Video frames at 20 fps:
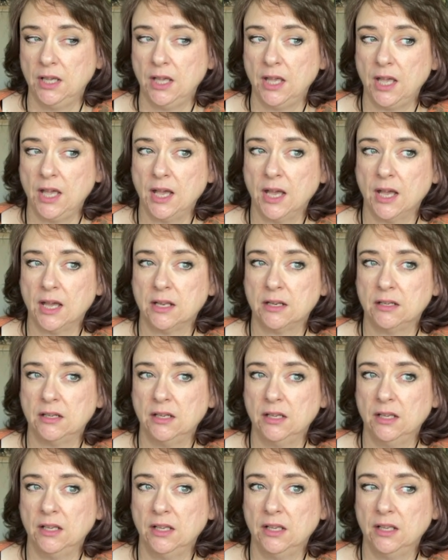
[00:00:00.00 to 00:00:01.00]
And
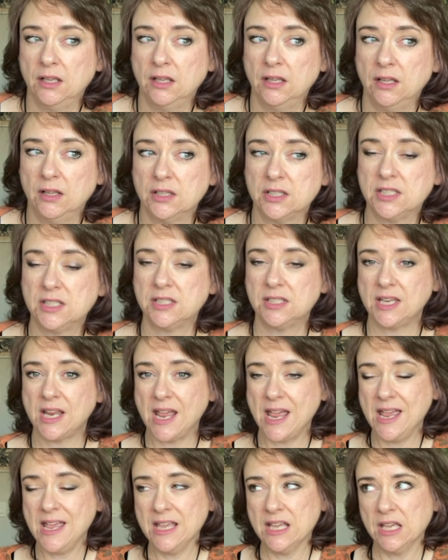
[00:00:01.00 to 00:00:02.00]

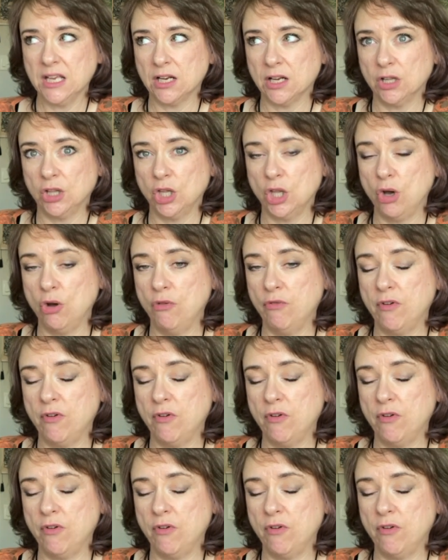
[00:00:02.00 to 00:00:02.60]
staying in a low